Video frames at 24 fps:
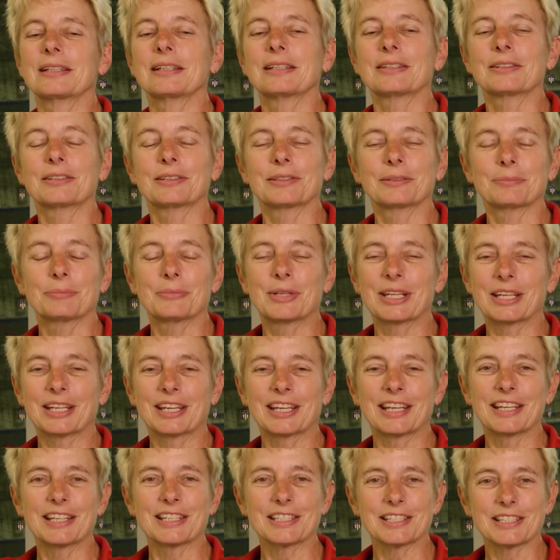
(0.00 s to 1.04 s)
other
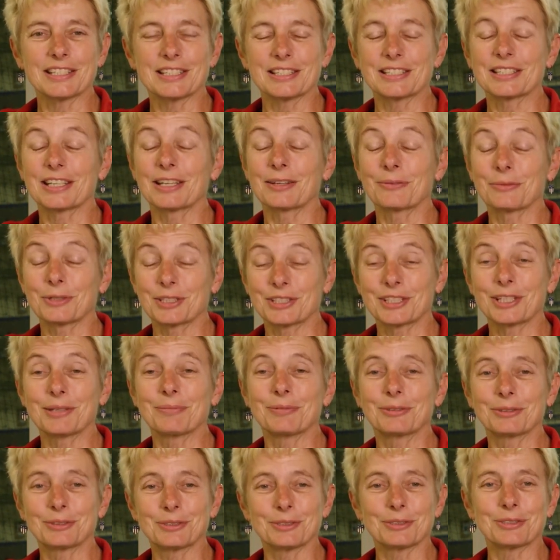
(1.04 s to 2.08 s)
medications and was
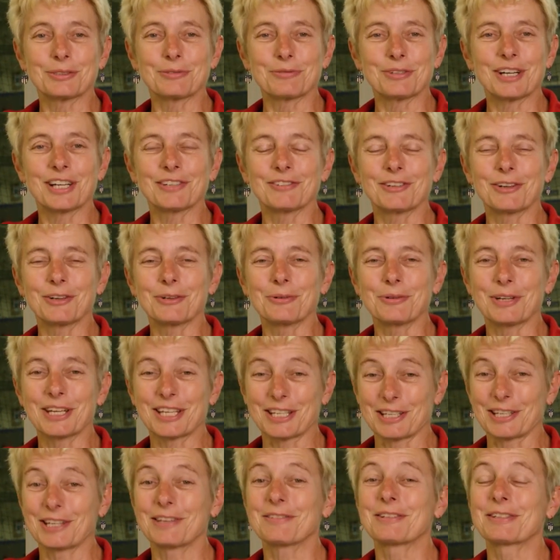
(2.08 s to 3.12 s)
able to survive the whole
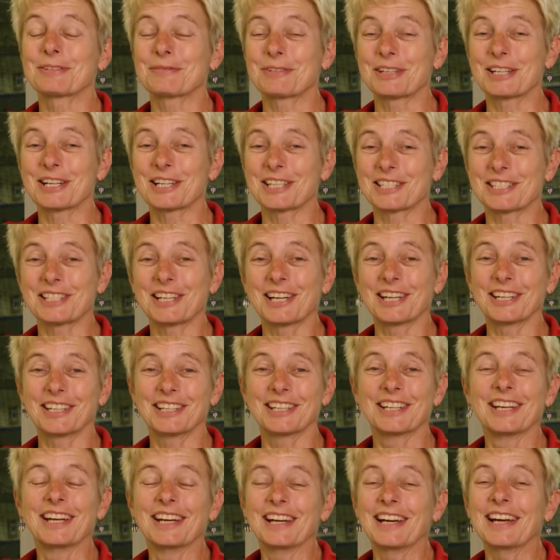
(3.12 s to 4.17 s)
weekend. He was very
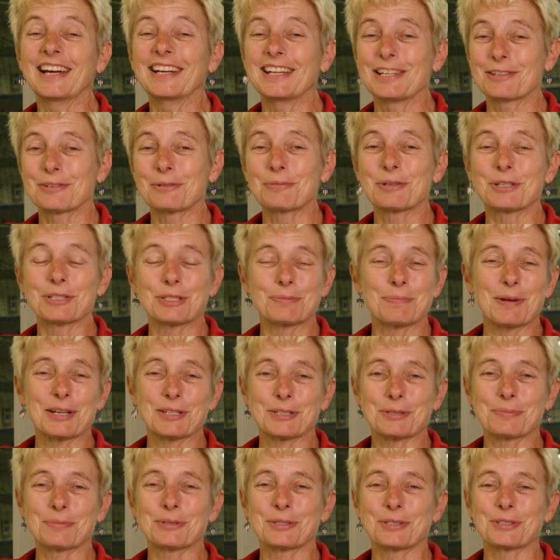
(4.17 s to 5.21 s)
excited and he's a real
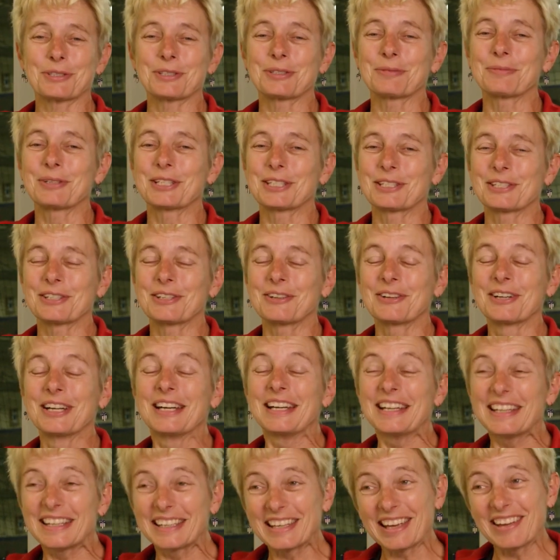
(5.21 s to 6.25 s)
special person to be. So
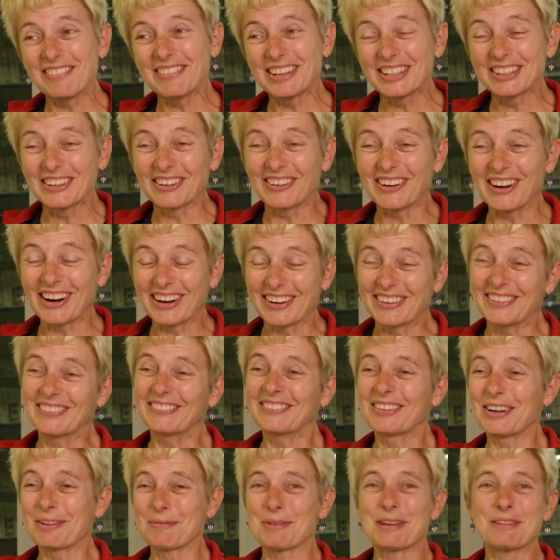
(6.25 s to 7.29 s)
it gave me a little
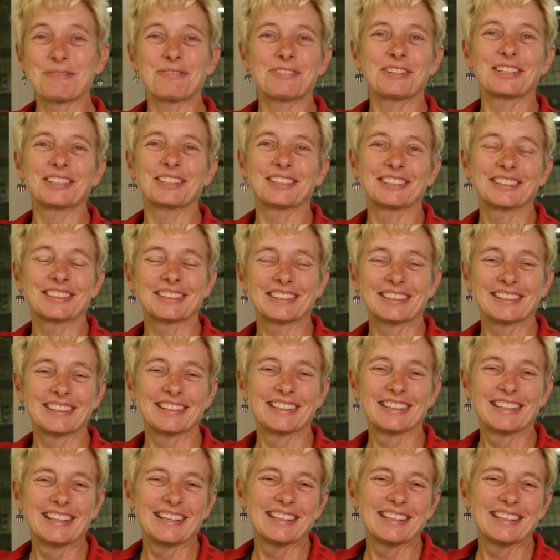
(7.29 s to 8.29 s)
heartwarming feeling to,